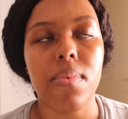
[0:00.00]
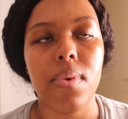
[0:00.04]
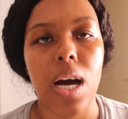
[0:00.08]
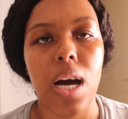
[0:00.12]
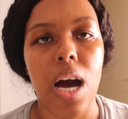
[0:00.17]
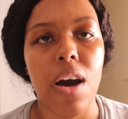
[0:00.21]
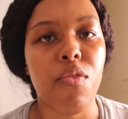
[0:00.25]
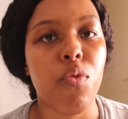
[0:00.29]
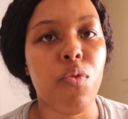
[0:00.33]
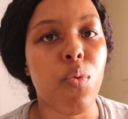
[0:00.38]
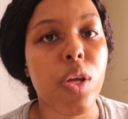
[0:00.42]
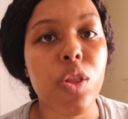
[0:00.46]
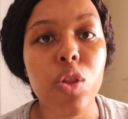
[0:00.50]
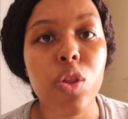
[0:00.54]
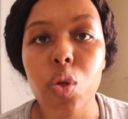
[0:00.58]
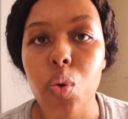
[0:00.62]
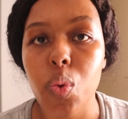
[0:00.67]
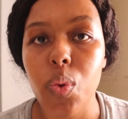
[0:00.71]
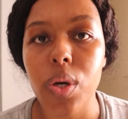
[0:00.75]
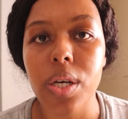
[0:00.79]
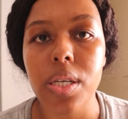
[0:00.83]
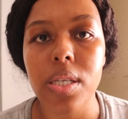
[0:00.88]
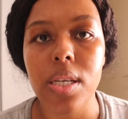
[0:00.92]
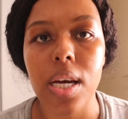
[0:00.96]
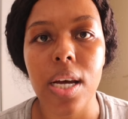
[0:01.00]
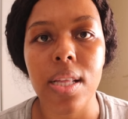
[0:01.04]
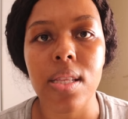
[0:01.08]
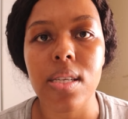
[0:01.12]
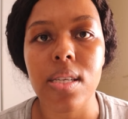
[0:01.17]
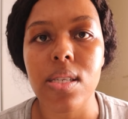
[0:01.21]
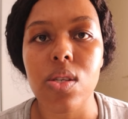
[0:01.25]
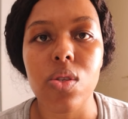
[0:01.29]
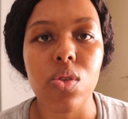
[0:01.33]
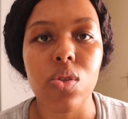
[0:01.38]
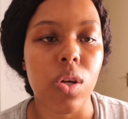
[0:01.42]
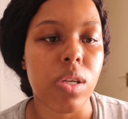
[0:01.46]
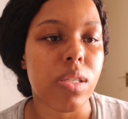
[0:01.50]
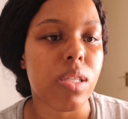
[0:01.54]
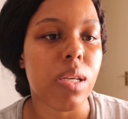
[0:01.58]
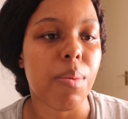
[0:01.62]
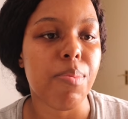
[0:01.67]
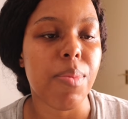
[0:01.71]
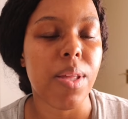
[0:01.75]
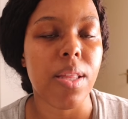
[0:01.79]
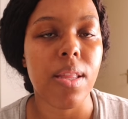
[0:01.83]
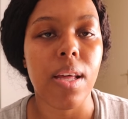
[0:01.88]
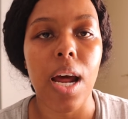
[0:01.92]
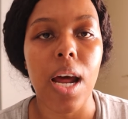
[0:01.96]
I've went through it, and this is not
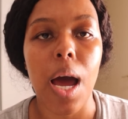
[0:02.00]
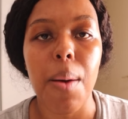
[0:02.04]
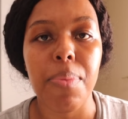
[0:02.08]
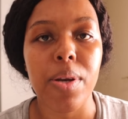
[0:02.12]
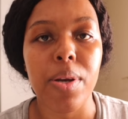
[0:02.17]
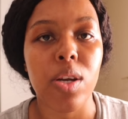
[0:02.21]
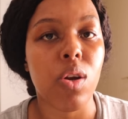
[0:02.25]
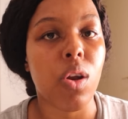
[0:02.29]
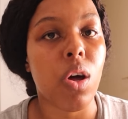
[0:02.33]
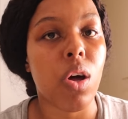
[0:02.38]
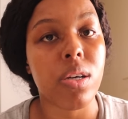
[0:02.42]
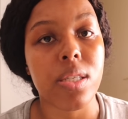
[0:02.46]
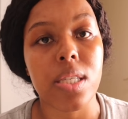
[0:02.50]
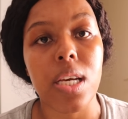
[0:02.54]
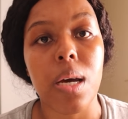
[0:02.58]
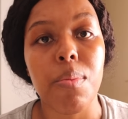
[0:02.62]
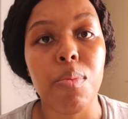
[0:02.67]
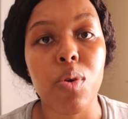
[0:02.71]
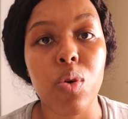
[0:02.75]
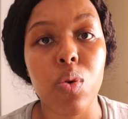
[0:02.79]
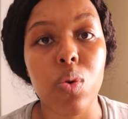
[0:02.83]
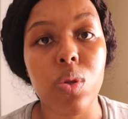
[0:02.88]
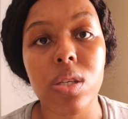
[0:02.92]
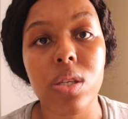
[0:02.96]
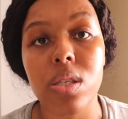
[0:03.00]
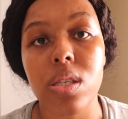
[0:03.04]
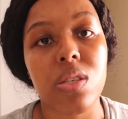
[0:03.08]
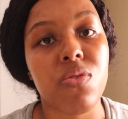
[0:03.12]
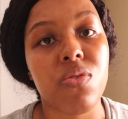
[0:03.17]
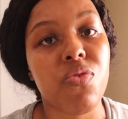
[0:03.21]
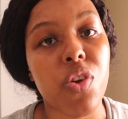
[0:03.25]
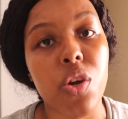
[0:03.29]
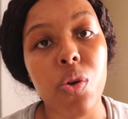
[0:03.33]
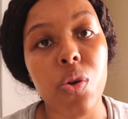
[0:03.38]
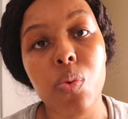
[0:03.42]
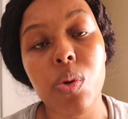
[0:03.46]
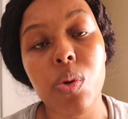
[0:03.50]
something that happened a long time ago. This is very